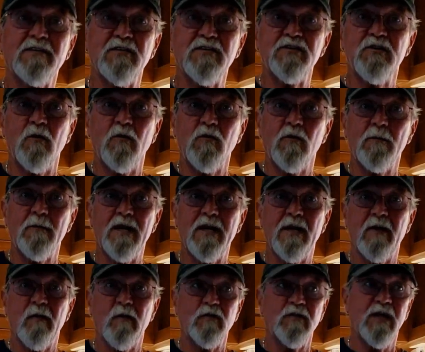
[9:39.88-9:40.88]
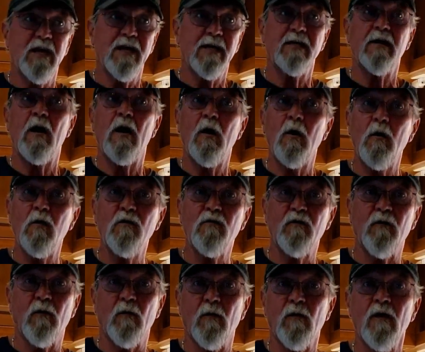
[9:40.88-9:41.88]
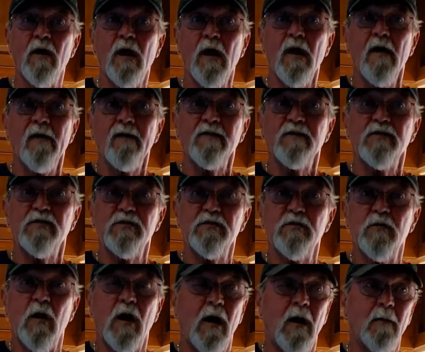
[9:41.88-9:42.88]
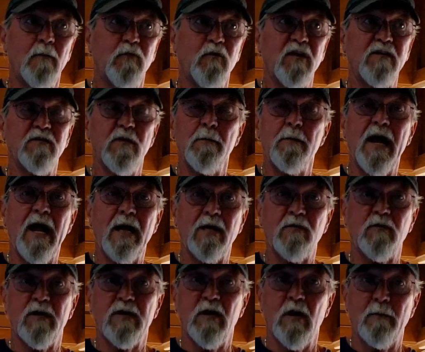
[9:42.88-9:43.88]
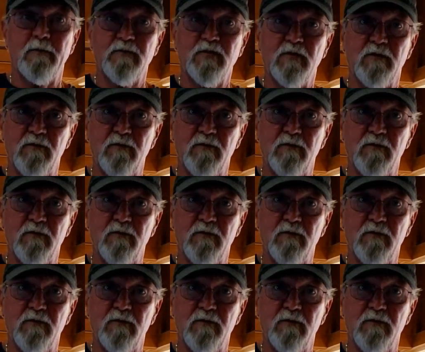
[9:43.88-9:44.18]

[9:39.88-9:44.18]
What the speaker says: the solar panel take over to bring the battery up to